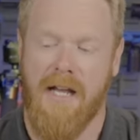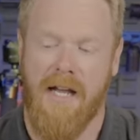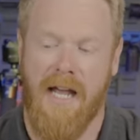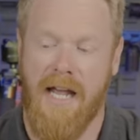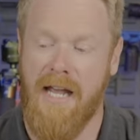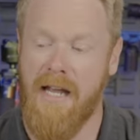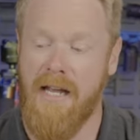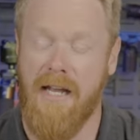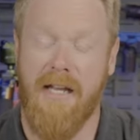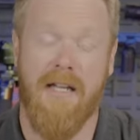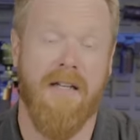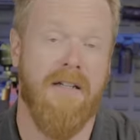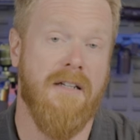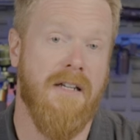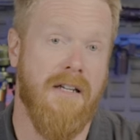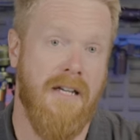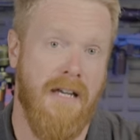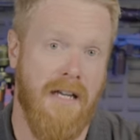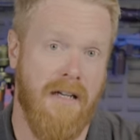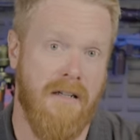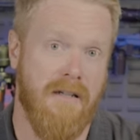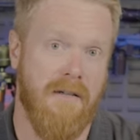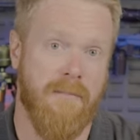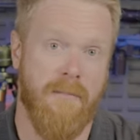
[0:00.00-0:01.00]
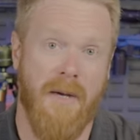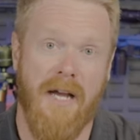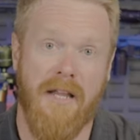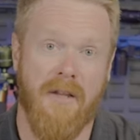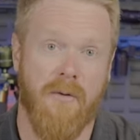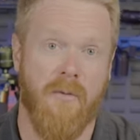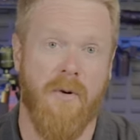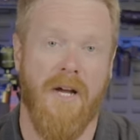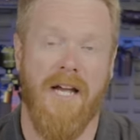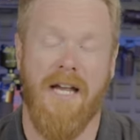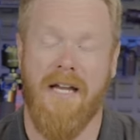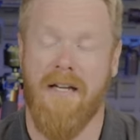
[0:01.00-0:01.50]
And, and, by the
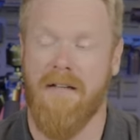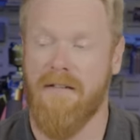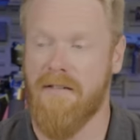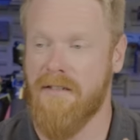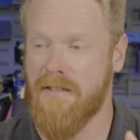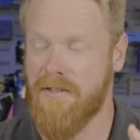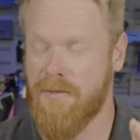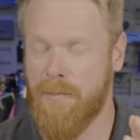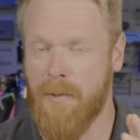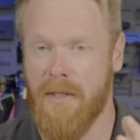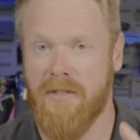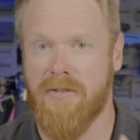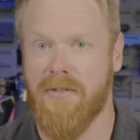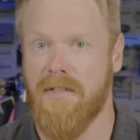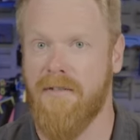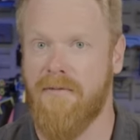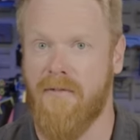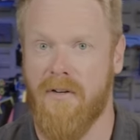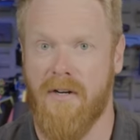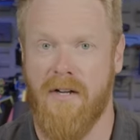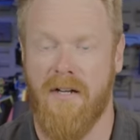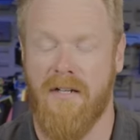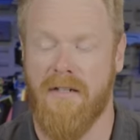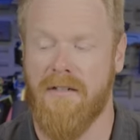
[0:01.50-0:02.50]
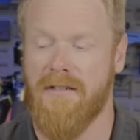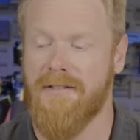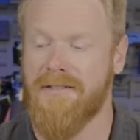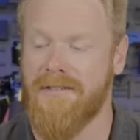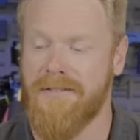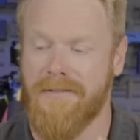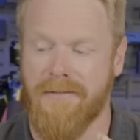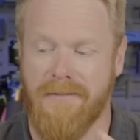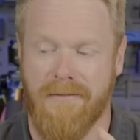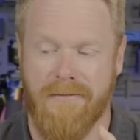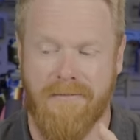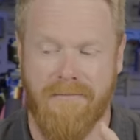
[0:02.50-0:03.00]
way, especially for
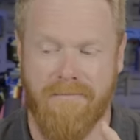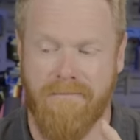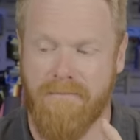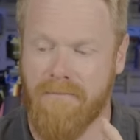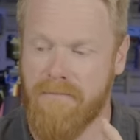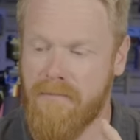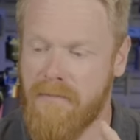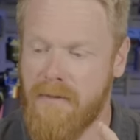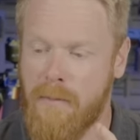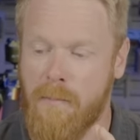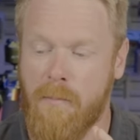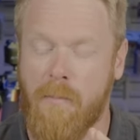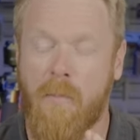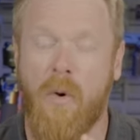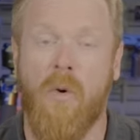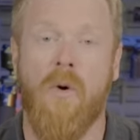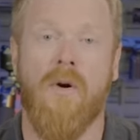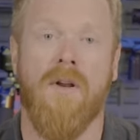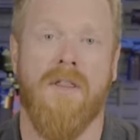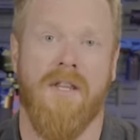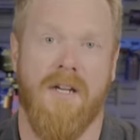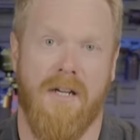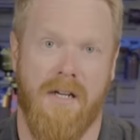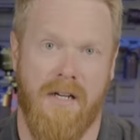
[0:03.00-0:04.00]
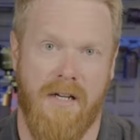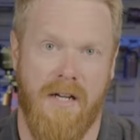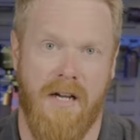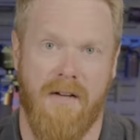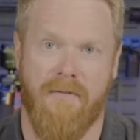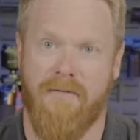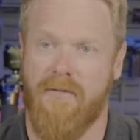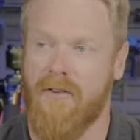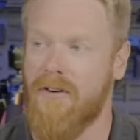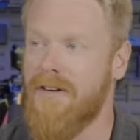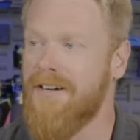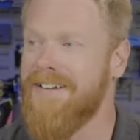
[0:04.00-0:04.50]
hunters, more than
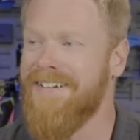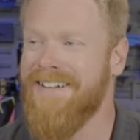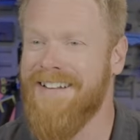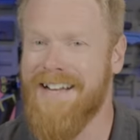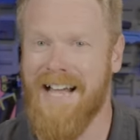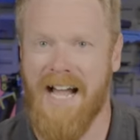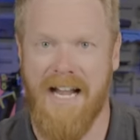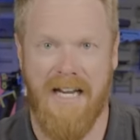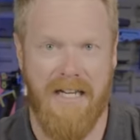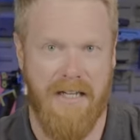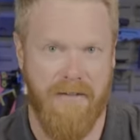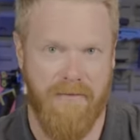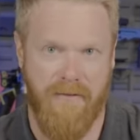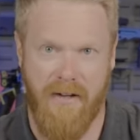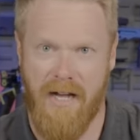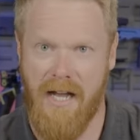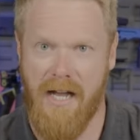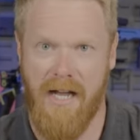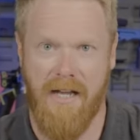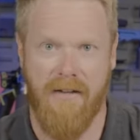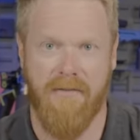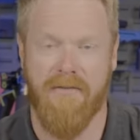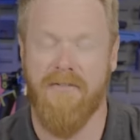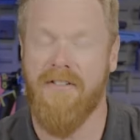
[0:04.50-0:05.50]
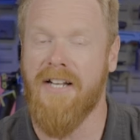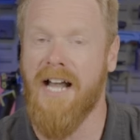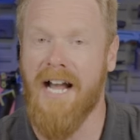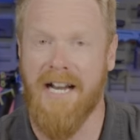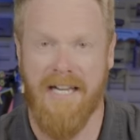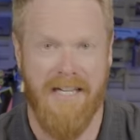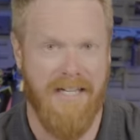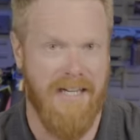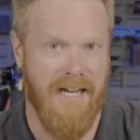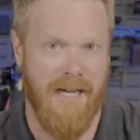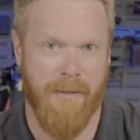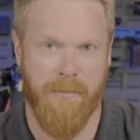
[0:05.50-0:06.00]
enough for 95,
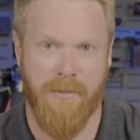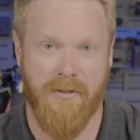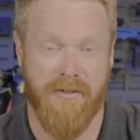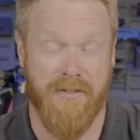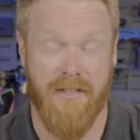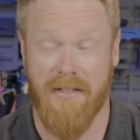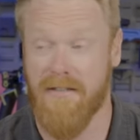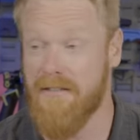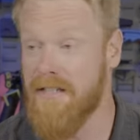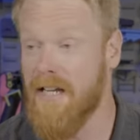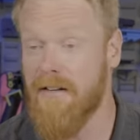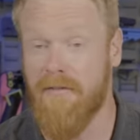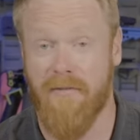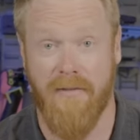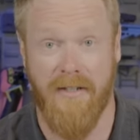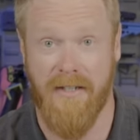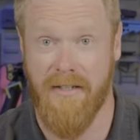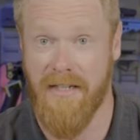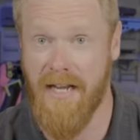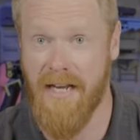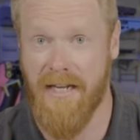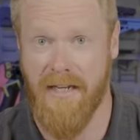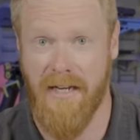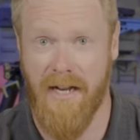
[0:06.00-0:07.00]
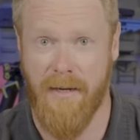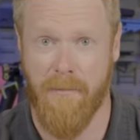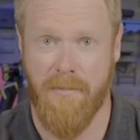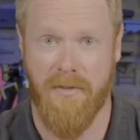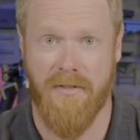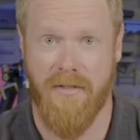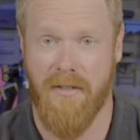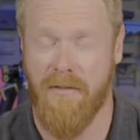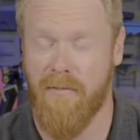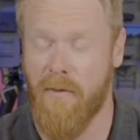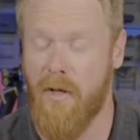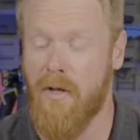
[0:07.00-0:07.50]
99%, definitely
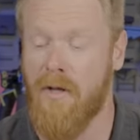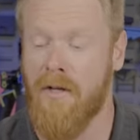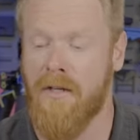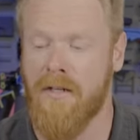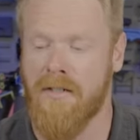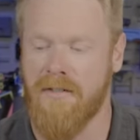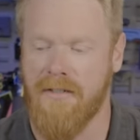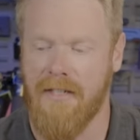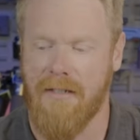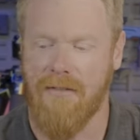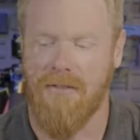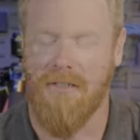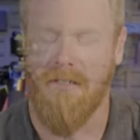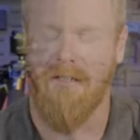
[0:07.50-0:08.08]
99% of all hunters out